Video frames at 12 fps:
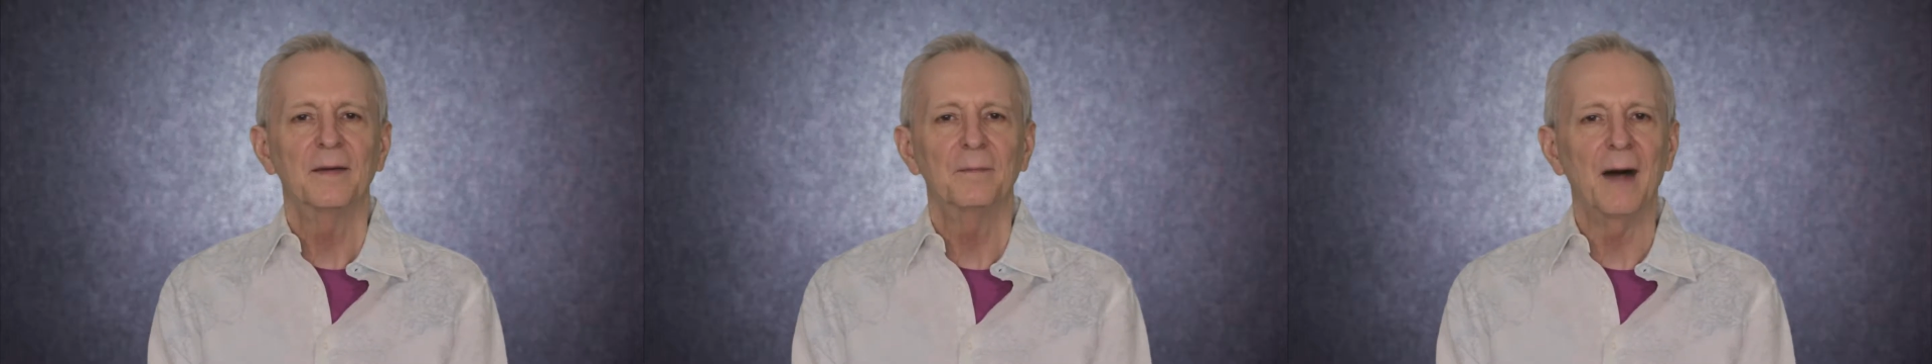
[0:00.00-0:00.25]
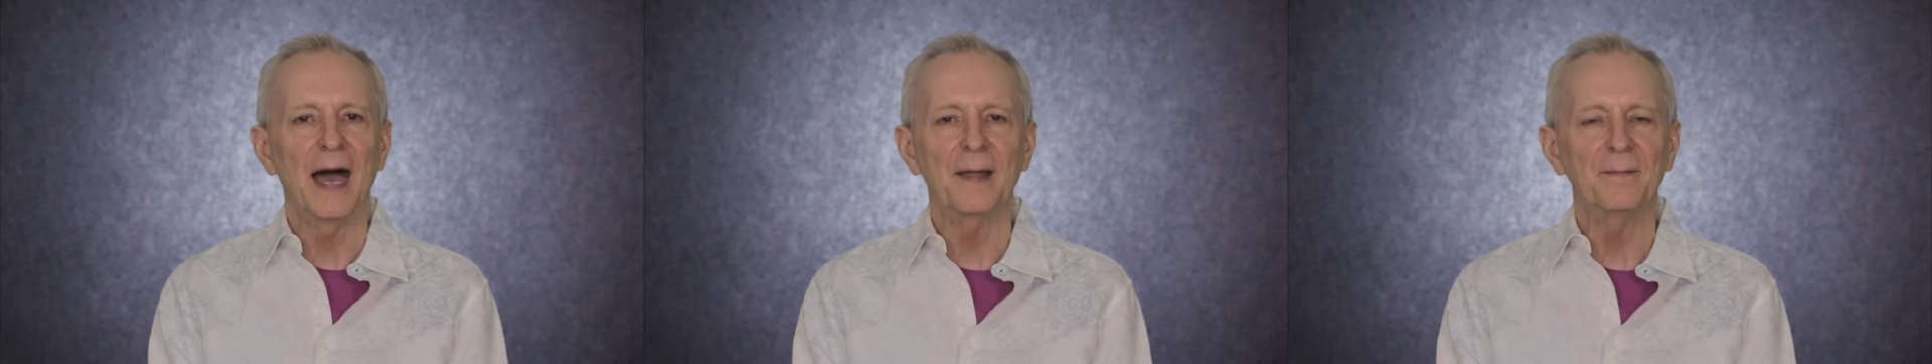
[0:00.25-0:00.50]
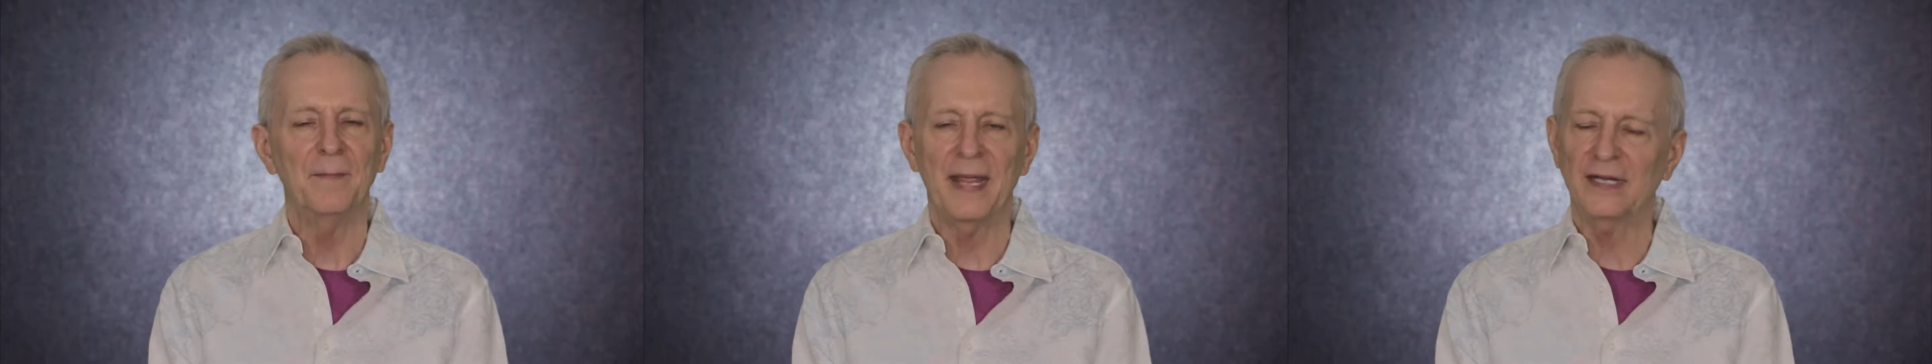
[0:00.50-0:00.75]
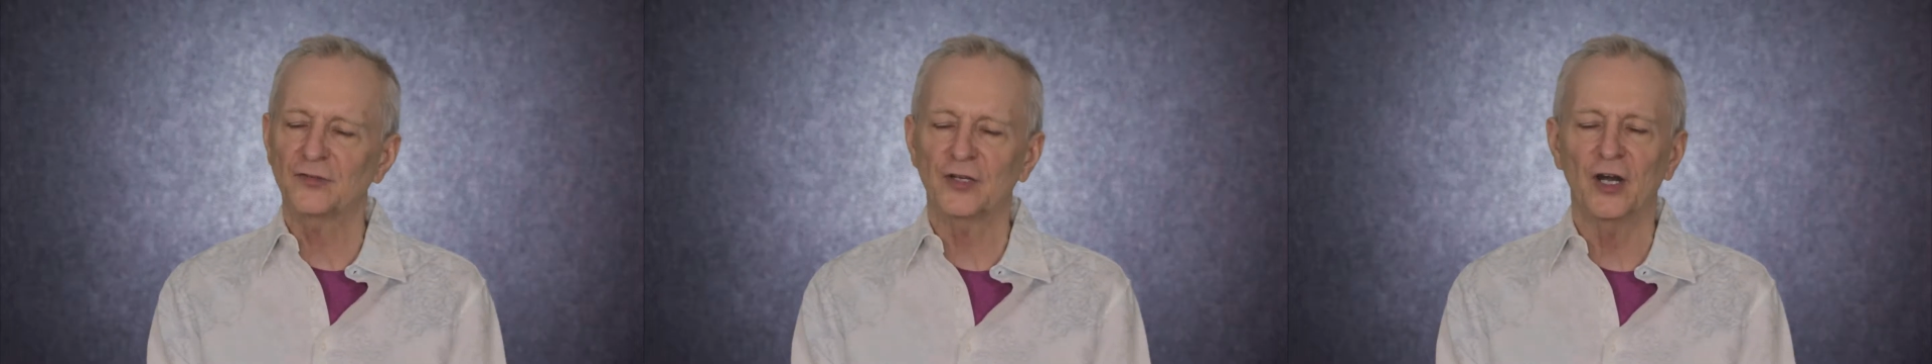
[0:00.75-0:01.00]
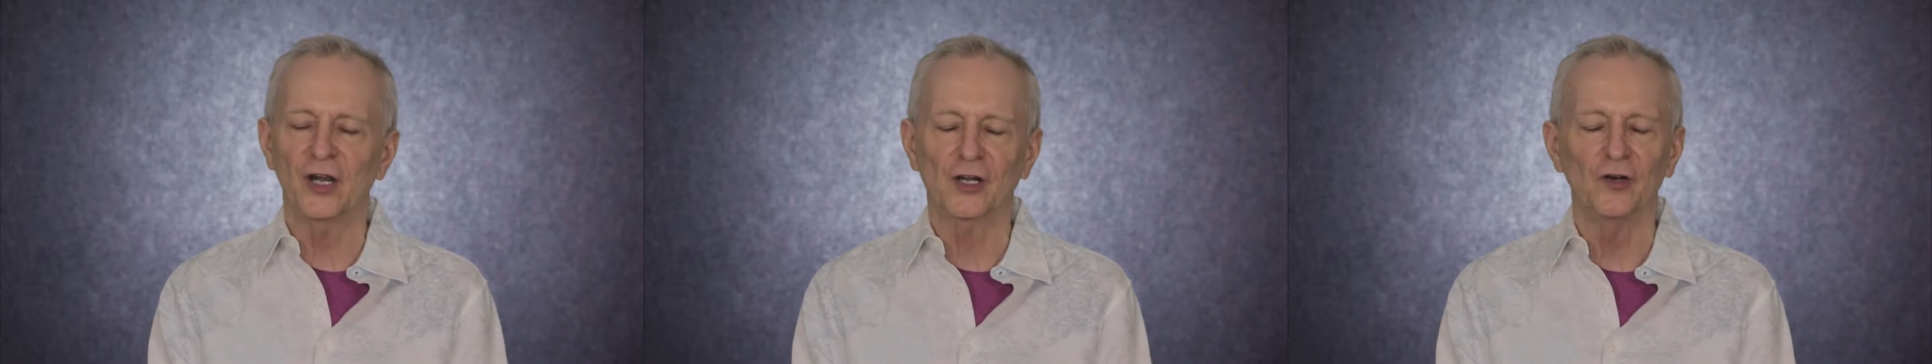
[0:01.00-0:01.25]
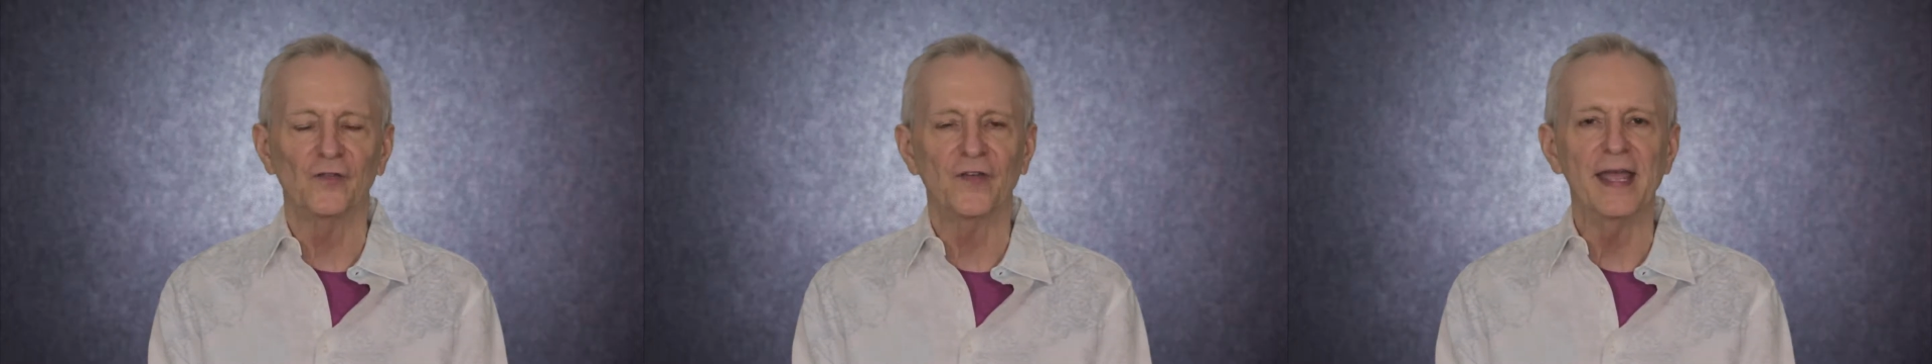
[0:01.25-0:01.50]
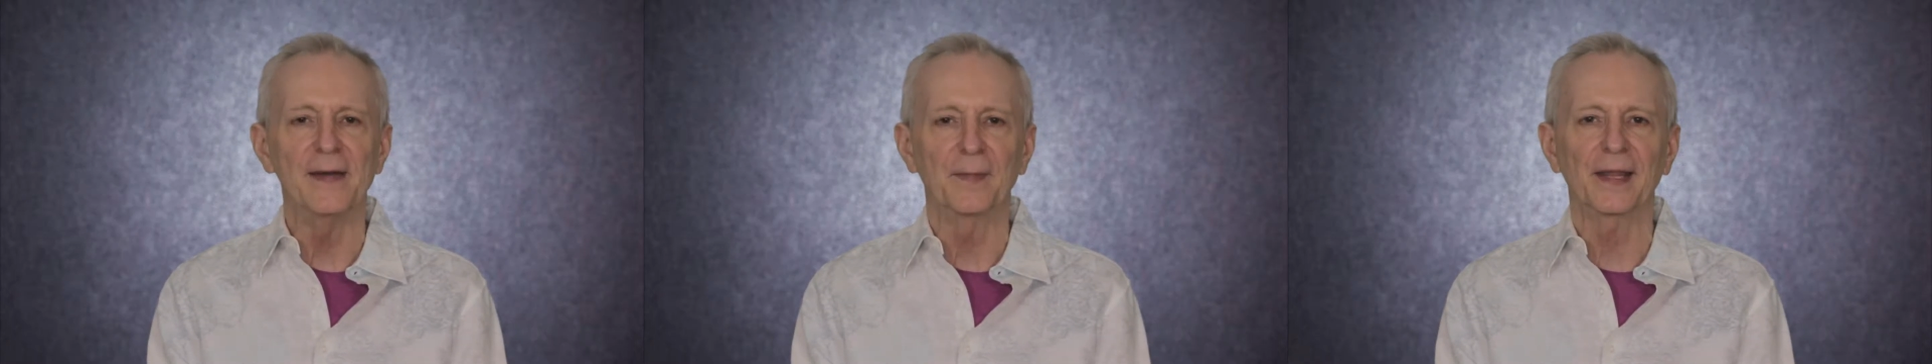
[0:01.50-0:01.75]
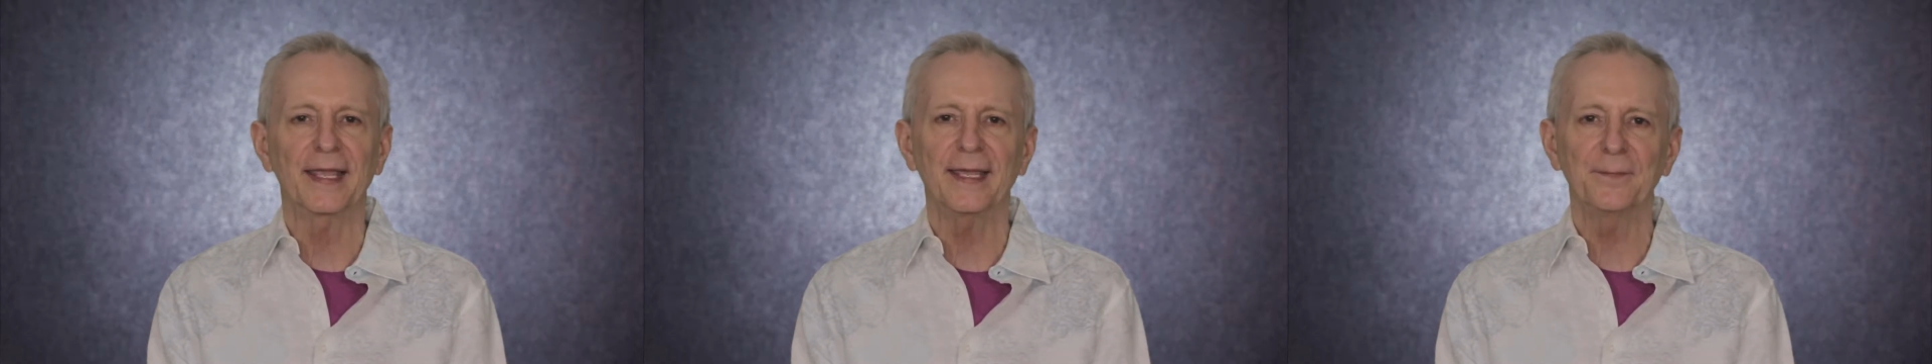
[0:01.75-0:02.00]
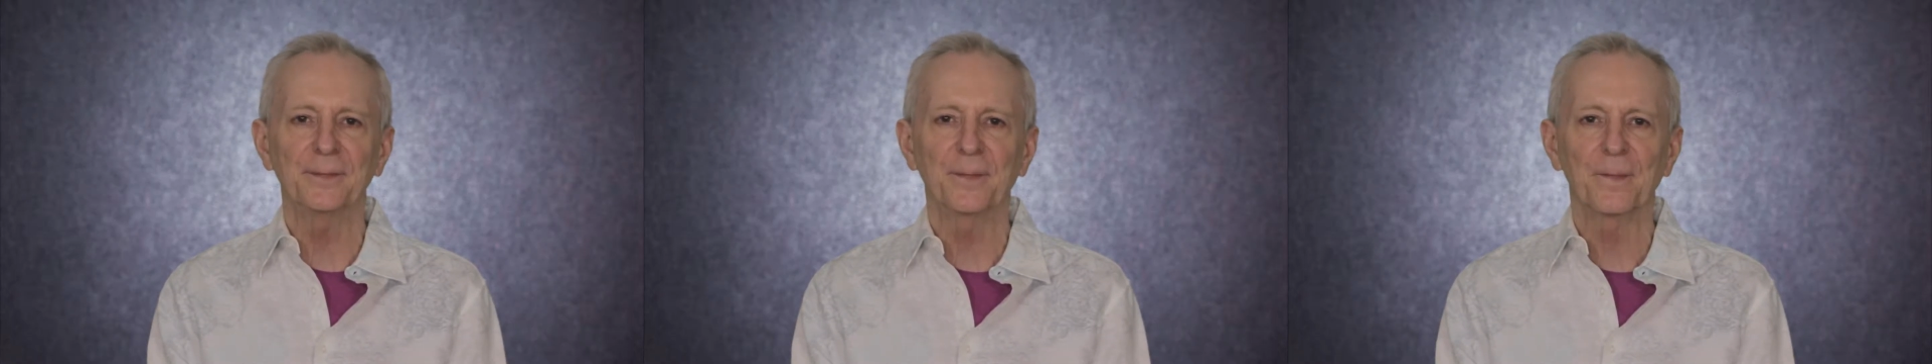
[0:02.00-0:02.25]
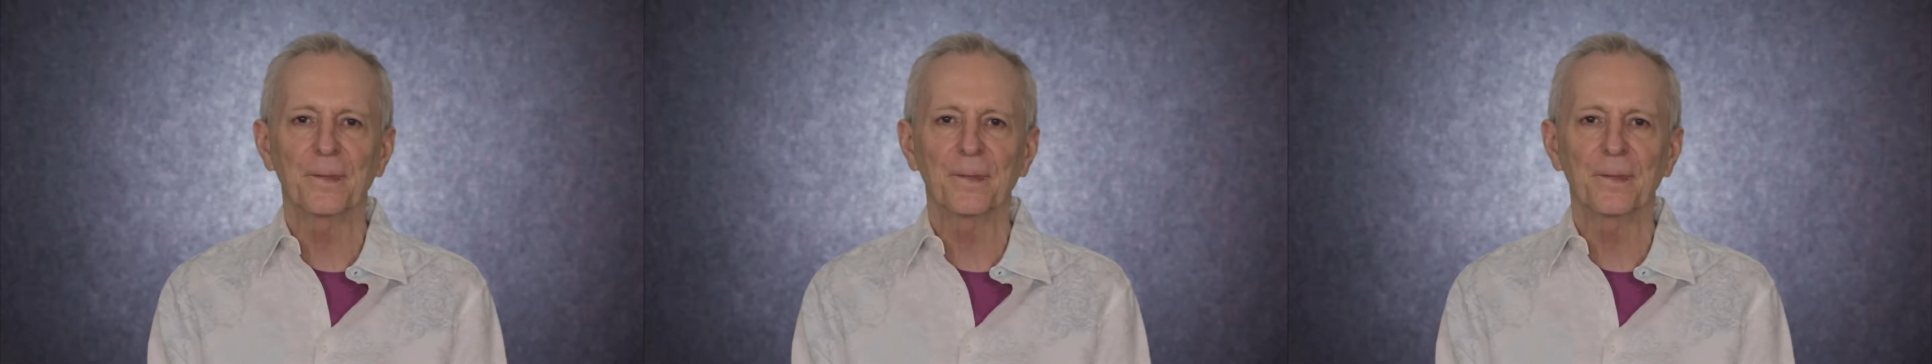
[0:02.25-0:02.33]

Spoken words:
my matriarchal family.